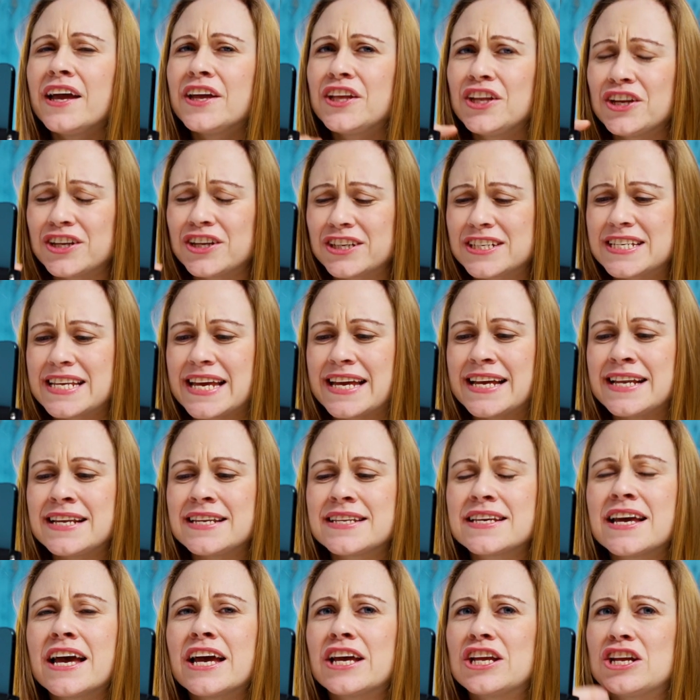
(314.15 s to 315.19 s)
Your tint,
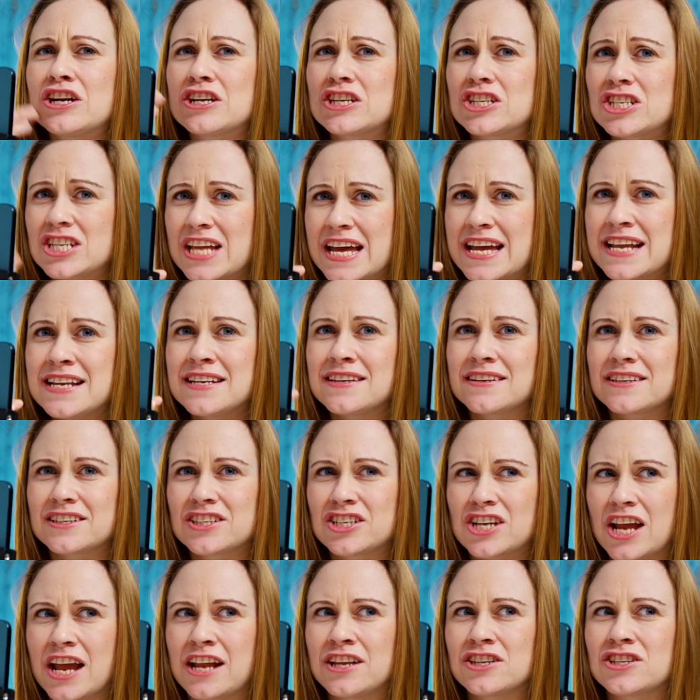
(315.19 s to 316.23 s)
your tint
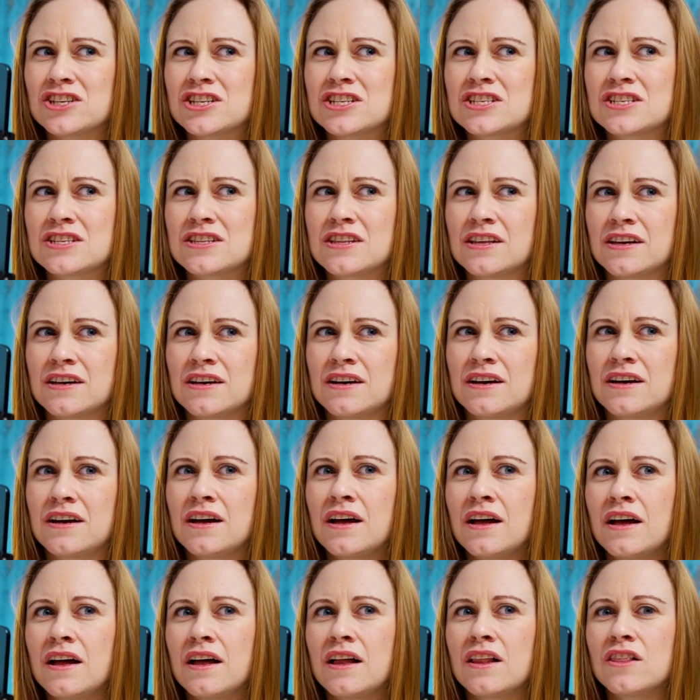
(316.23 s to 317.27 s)
changes the
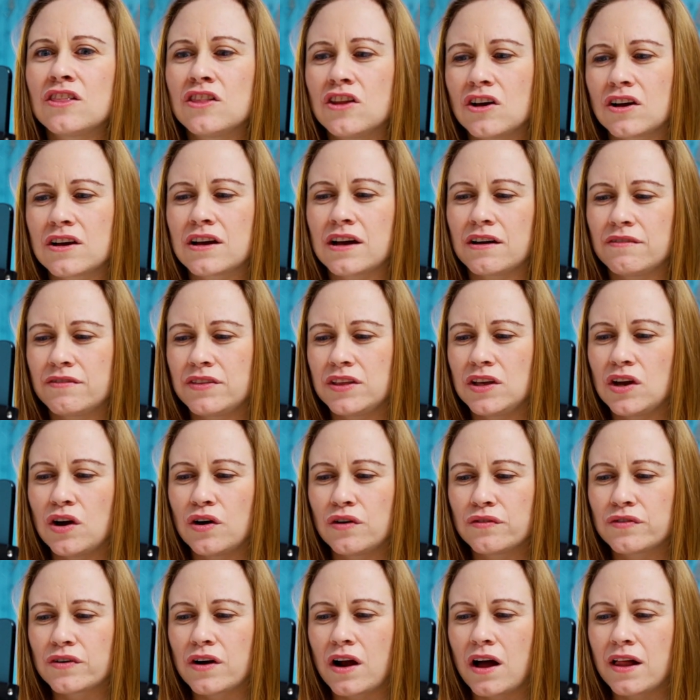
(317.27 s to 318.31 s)
look of the
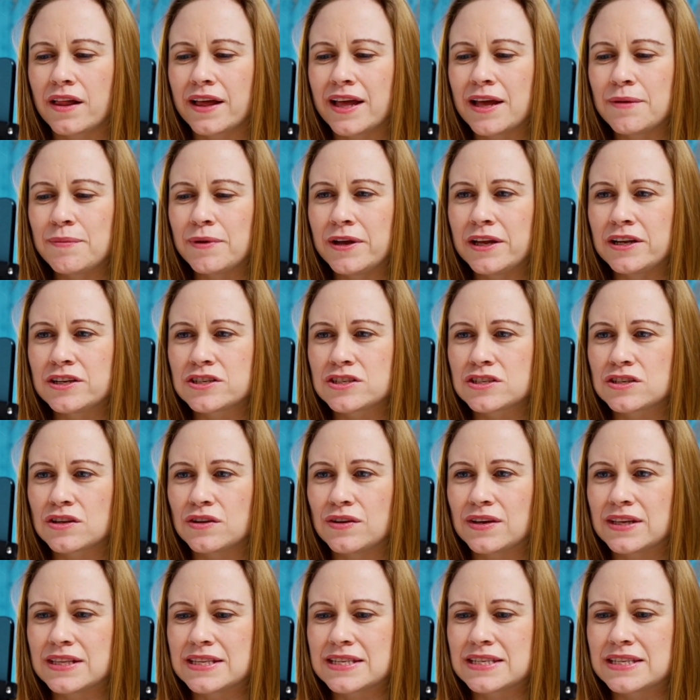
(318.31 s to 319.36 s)
overall image, so you
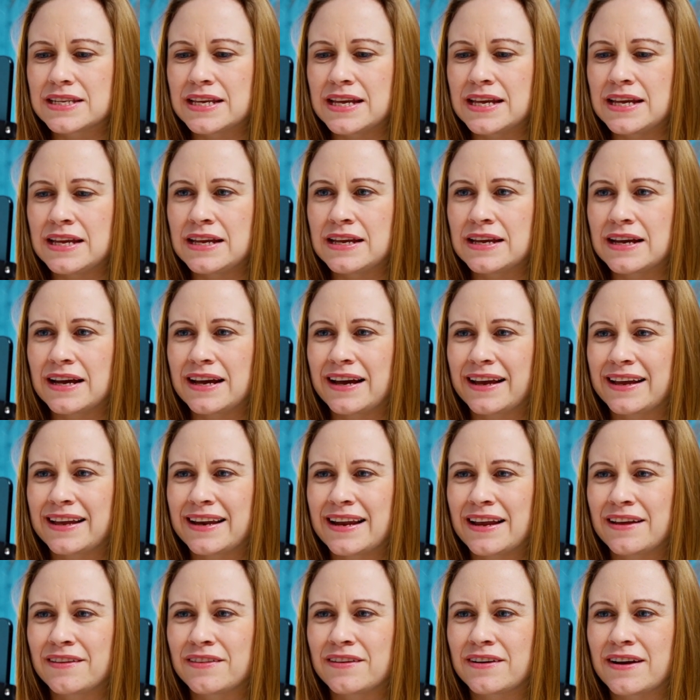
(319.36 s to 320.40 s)
can see I can
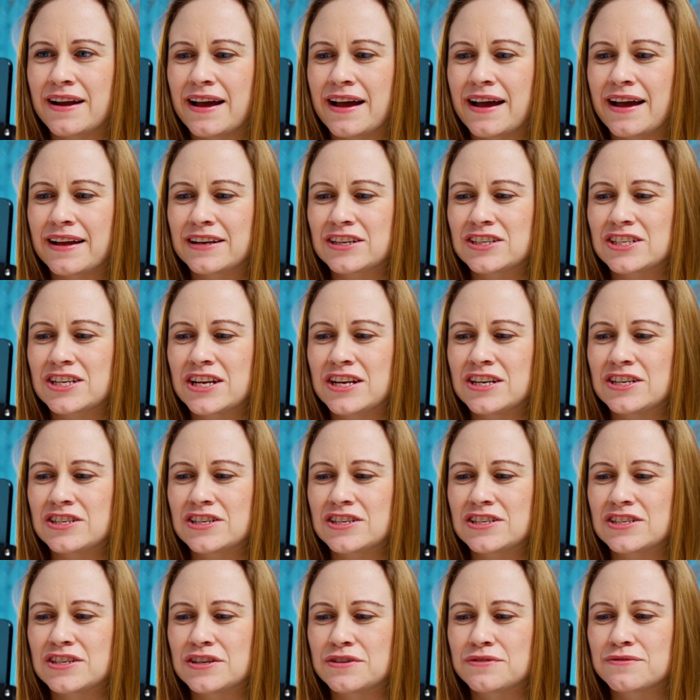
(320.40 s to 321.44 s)
either change
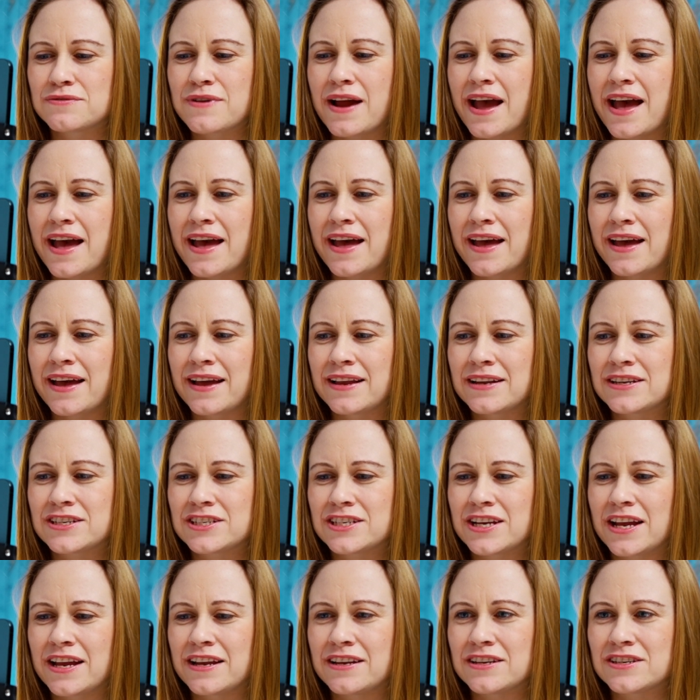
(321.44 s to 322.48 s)
it to red,
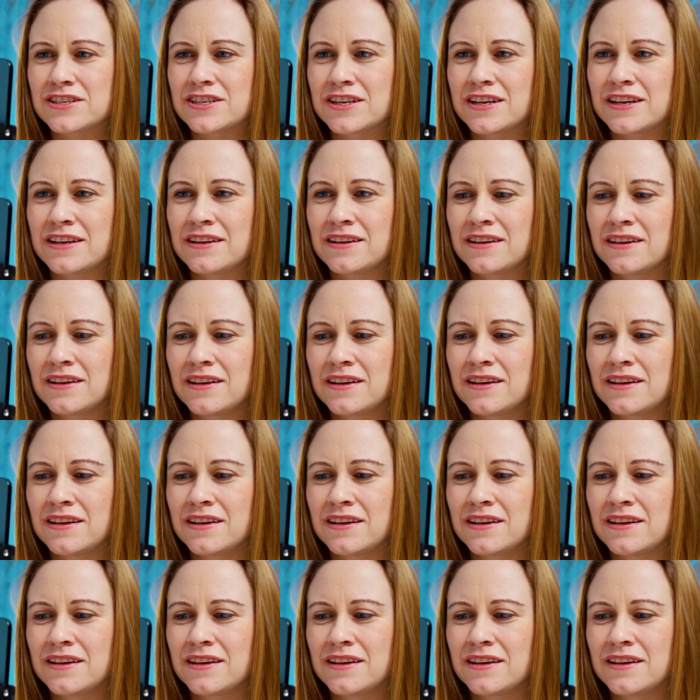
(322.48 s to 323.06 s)
change it